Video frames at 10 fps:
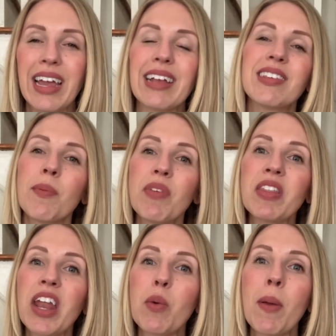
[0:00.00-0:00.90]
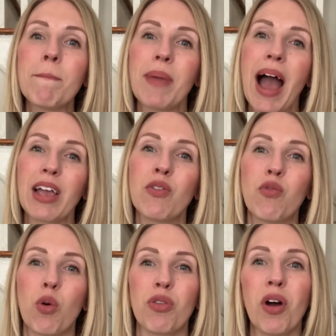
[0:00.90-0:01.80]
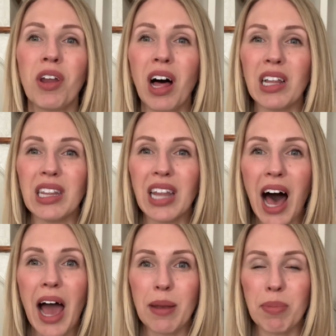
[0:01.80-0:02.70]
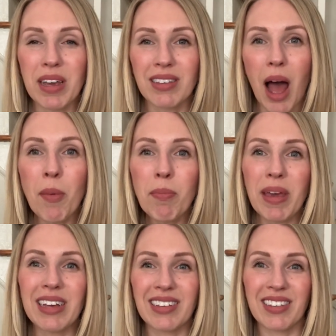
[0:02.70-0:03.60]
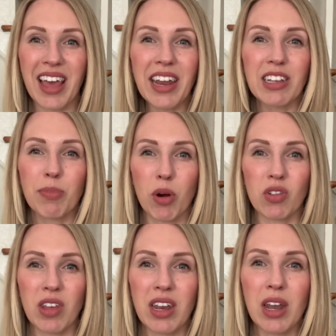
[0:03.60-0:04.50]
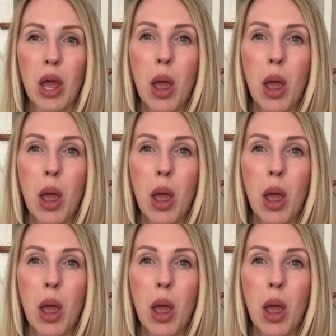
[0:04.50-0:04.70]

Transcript: It's something that I went back and forth on a lot because I'm a big aesthetics person,